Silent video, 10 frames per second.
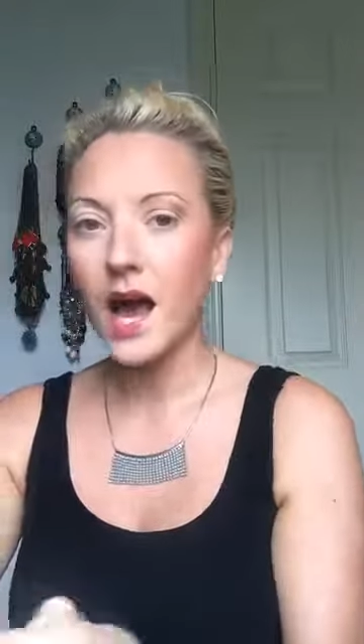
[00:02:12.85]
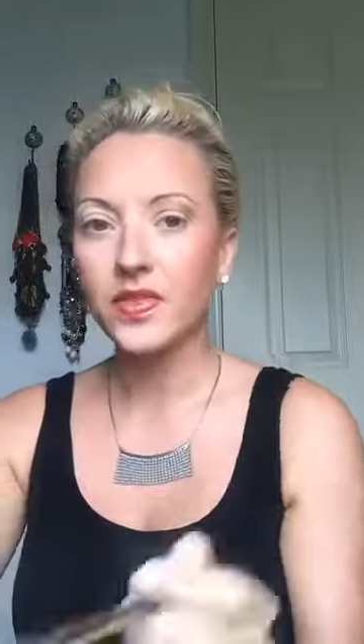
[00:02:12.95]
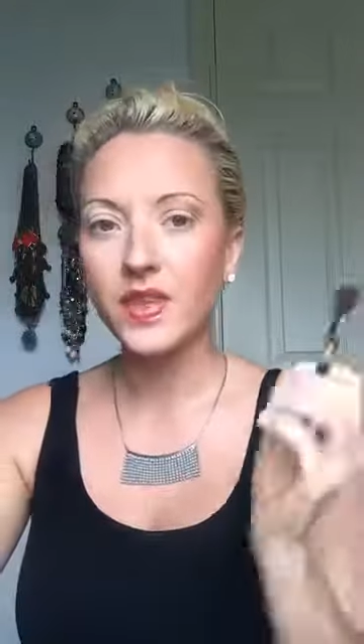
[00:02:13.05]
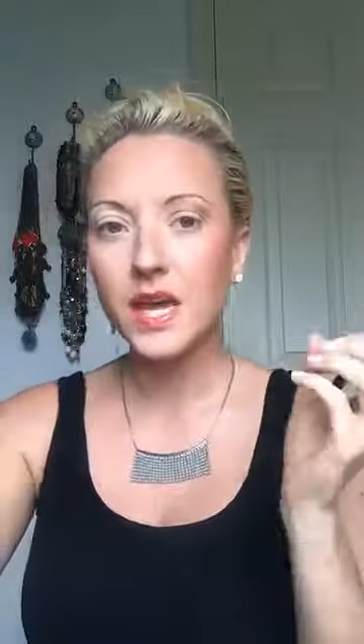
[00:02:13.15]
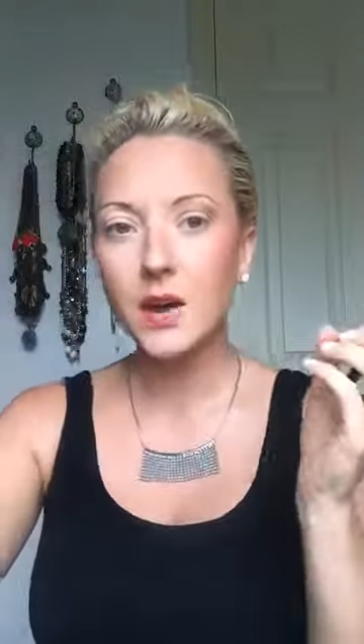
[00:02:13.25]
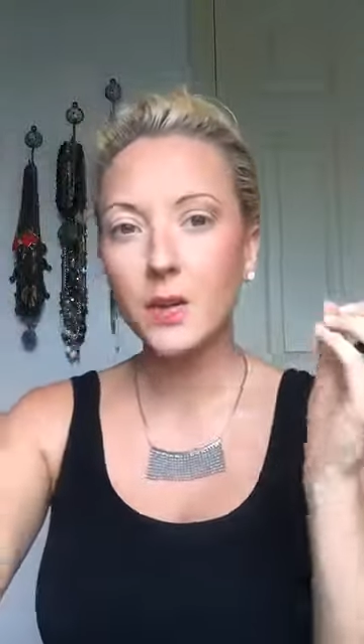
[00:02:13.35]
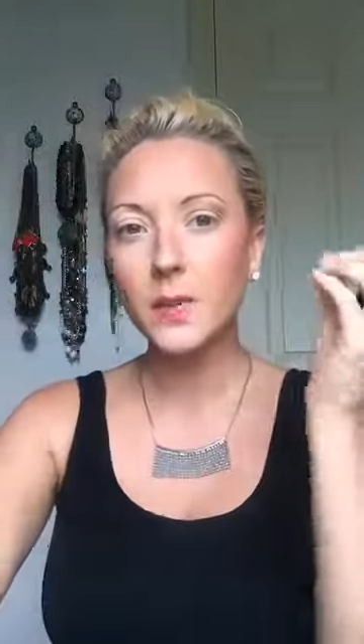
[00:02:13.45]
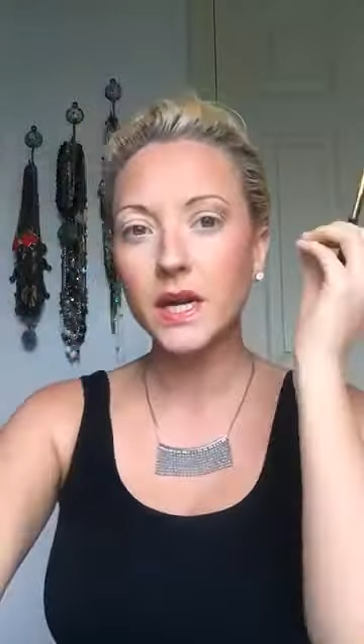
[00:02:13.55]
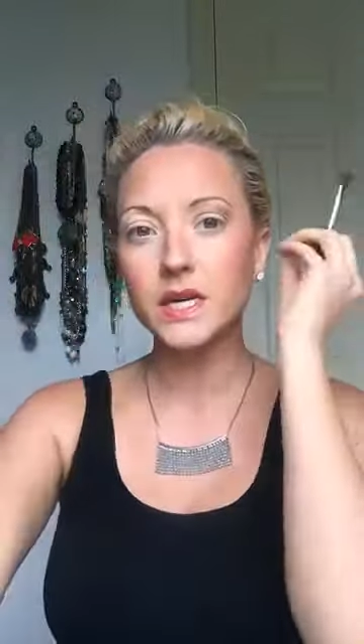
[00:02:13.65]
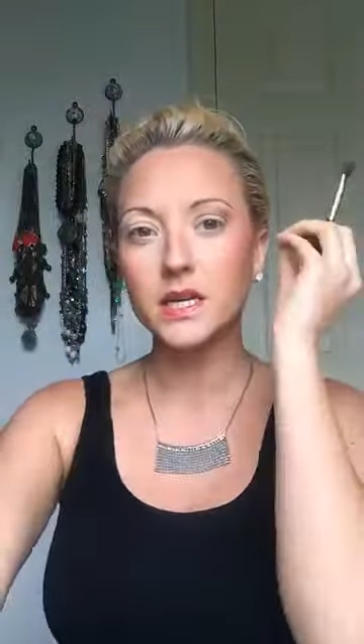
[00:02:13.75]
think I'm
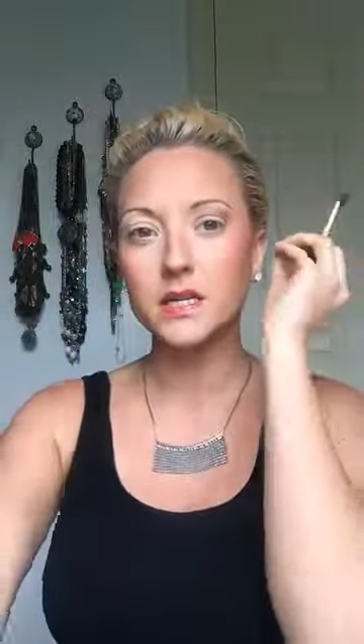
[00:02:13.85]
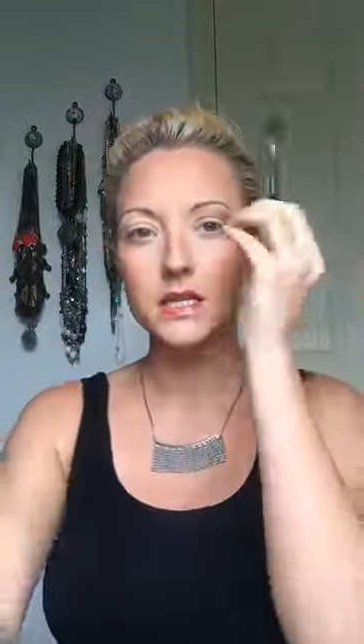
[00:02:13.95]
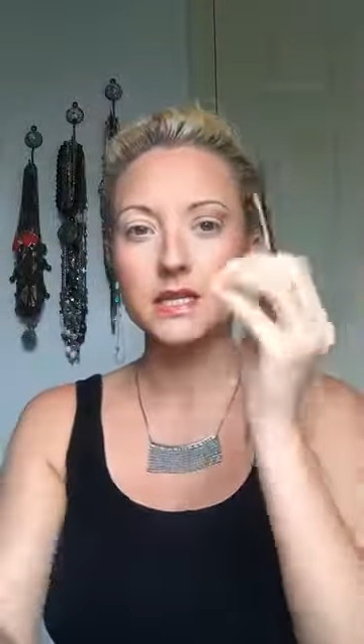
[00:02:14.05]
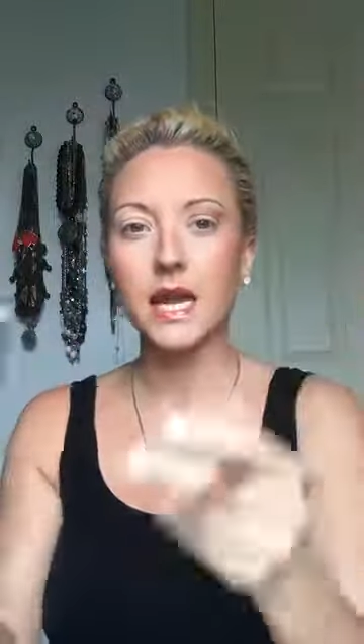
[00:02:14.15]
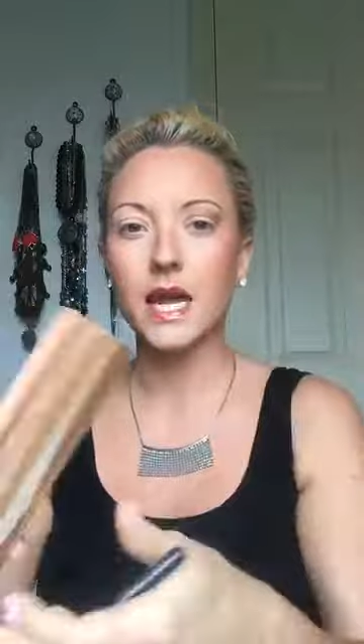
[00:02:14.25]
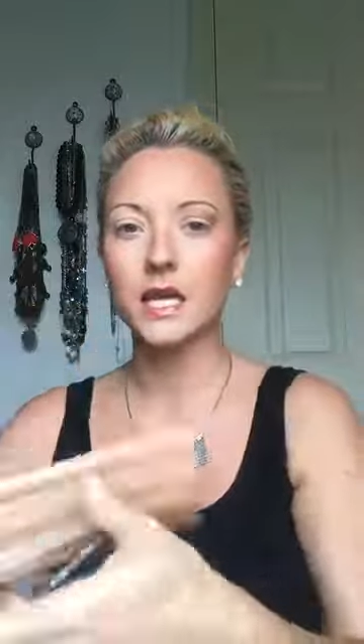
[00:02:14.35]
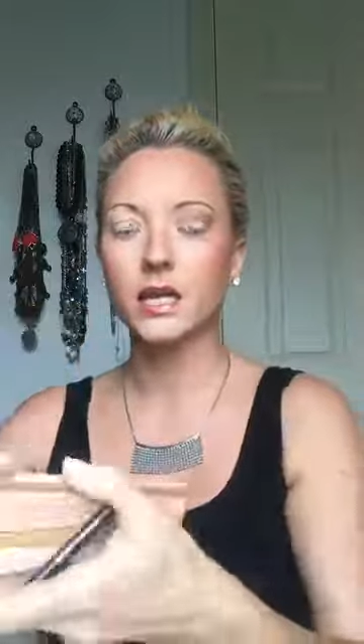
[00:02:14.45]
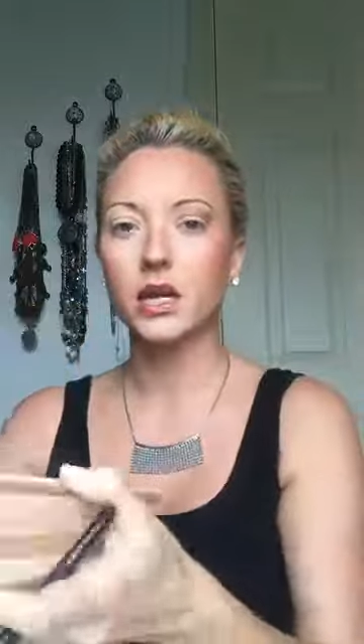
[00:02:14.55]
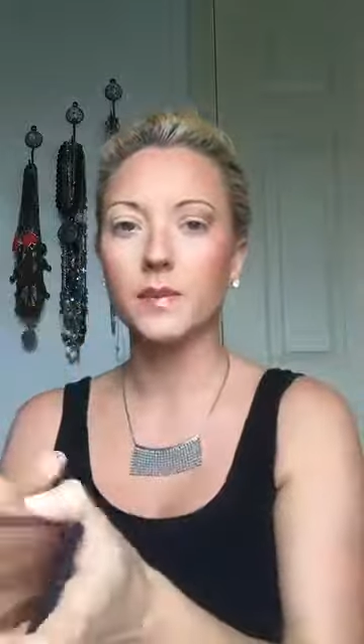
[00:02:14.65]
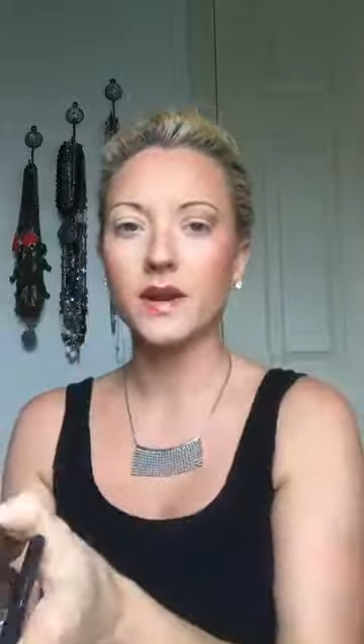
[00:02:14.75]
going to take a
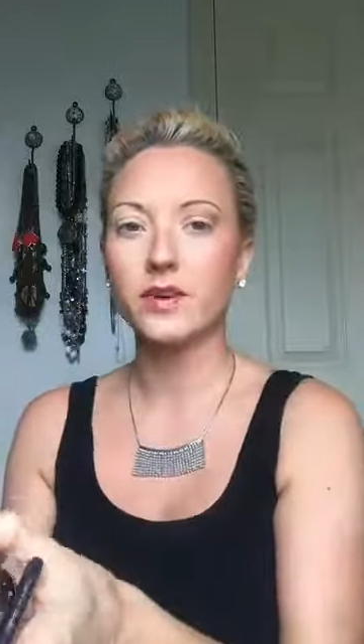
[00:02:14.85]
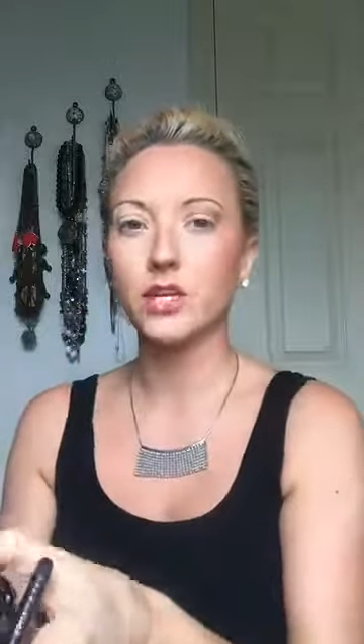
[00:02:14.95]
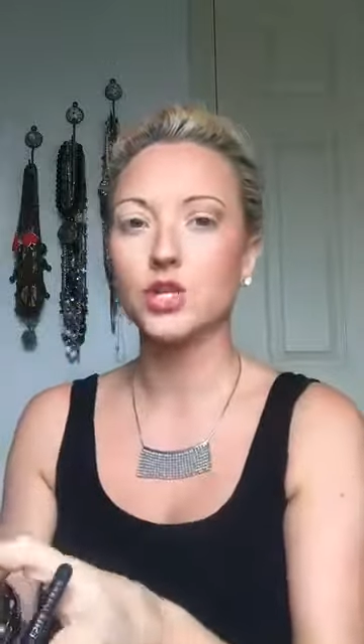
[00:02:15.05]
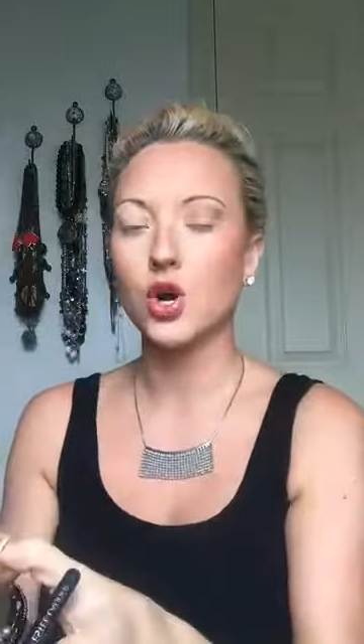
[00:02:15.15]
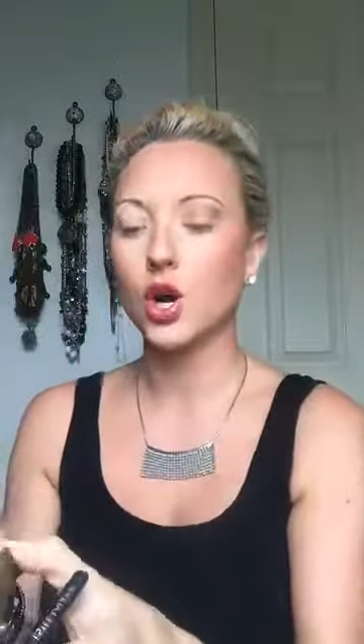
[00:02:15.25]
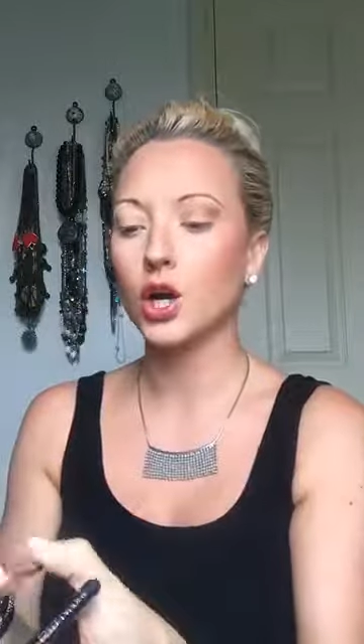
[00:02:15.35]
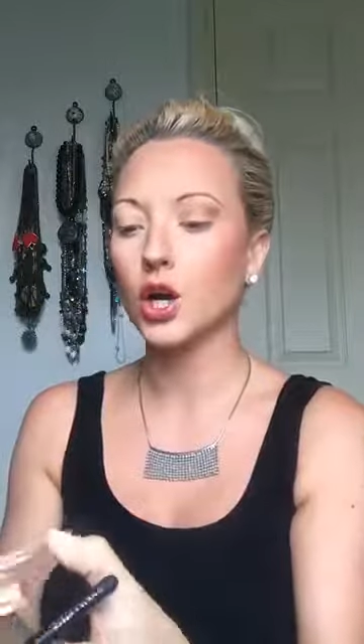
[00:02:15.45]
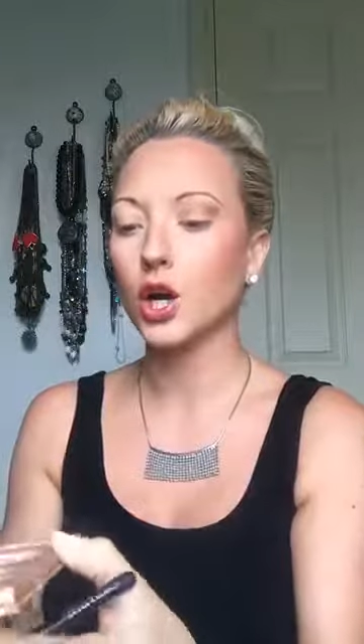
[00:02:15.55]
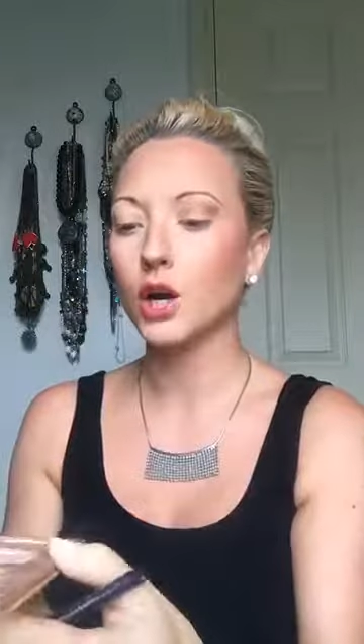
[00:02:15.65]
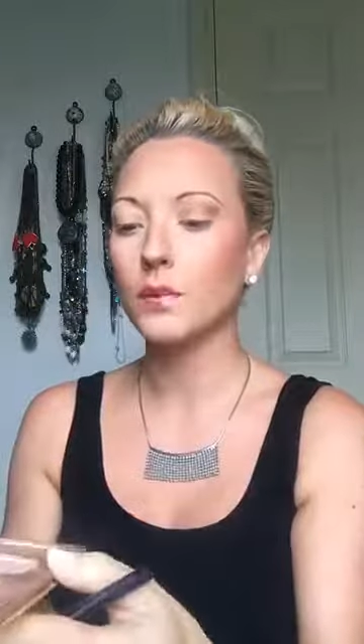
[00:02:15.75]
little bit of a
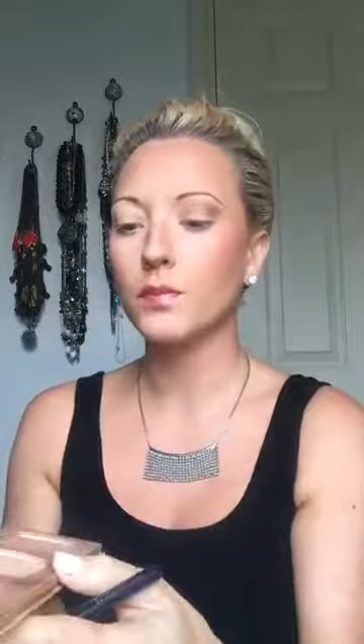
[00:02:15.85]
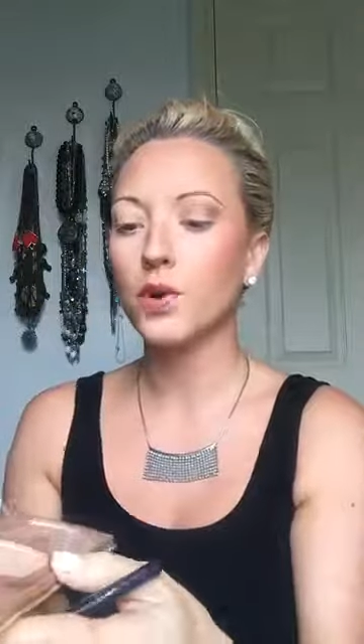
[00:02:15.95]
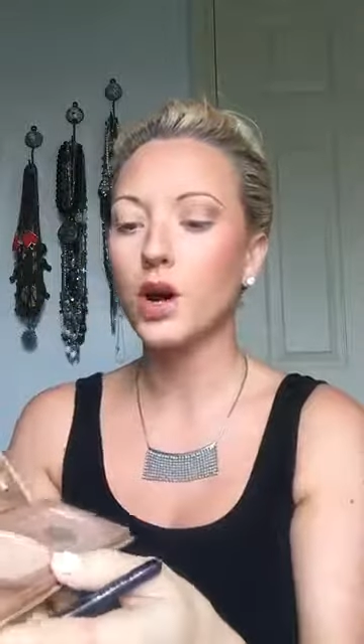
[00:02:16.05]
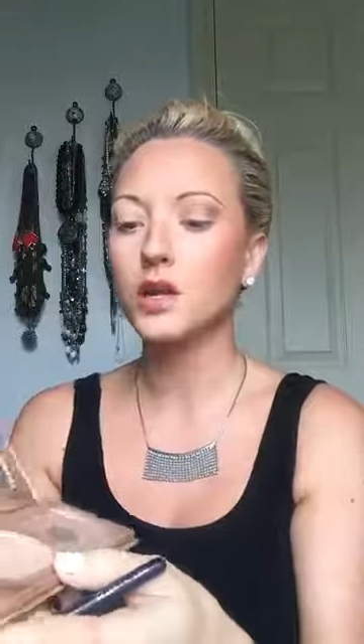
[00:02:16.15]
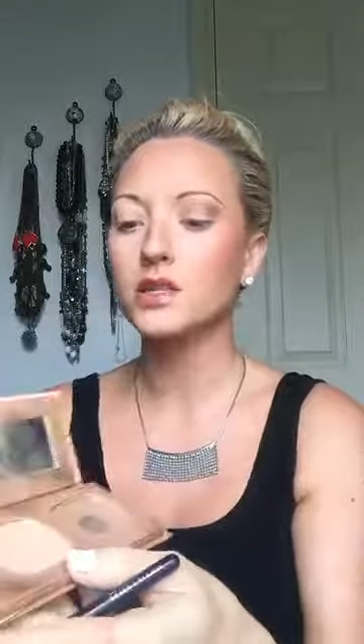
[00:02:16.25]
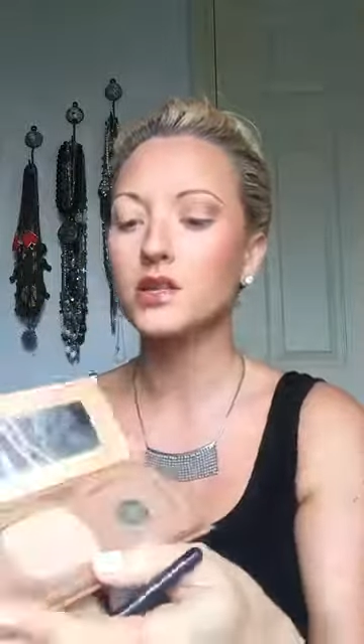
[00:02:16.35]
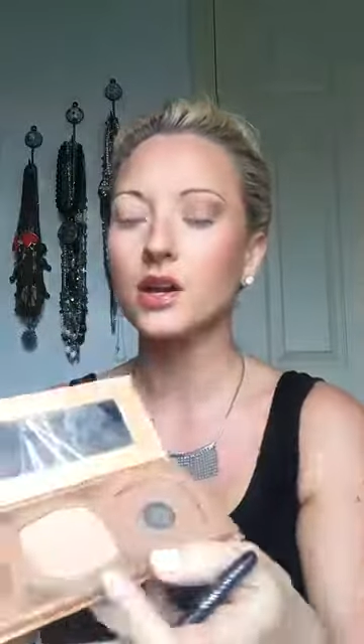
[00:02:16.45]
darker bronzer.